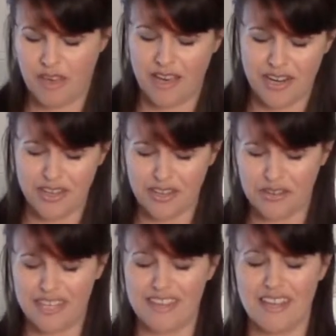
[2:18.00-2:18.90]
Another
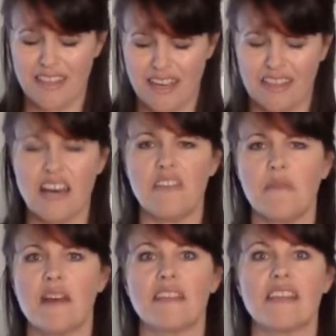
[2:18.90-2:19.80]
great thing that I love
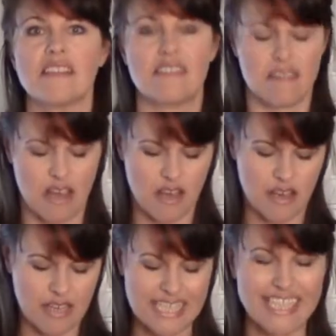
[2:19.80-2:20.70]
about this
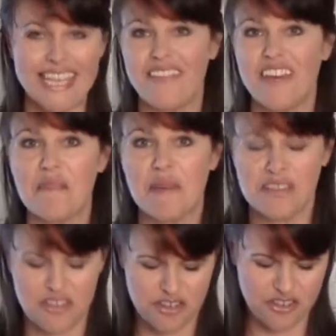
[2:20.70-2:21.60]
stevia
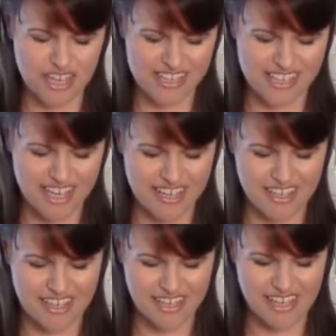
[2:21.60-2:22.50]
mustard dressing
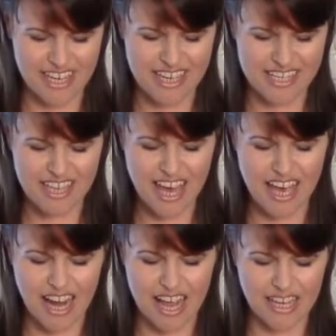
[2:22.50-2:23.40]
is
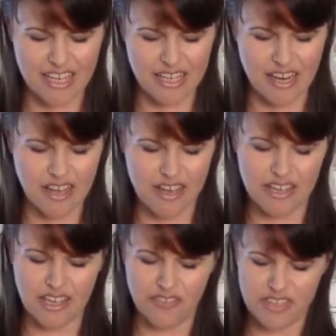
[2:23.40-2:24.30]
that I can uh,
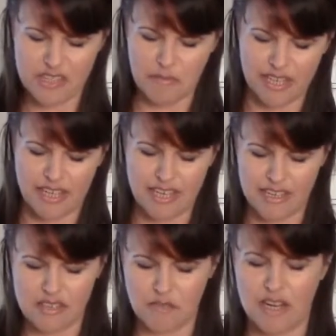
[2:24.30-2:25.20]
give it to my
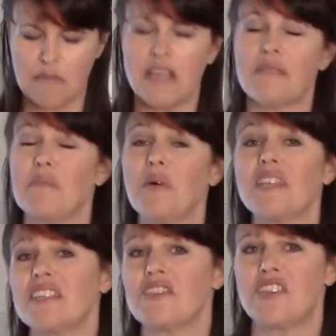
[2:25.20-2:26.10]
kids when I make
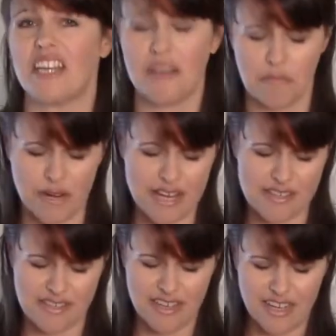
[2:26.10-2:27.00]
boneless chicken
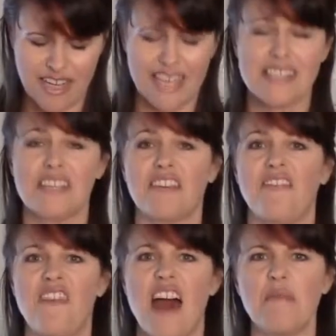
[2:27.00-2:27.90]
breasts. It's a
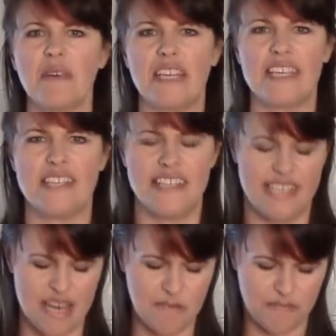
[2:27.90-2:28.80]
fabulous
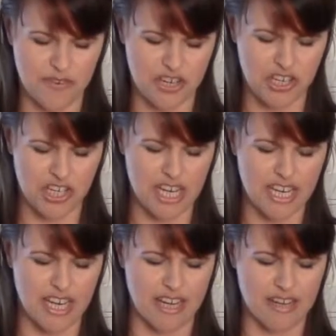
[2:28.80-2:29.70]
dip for chicken.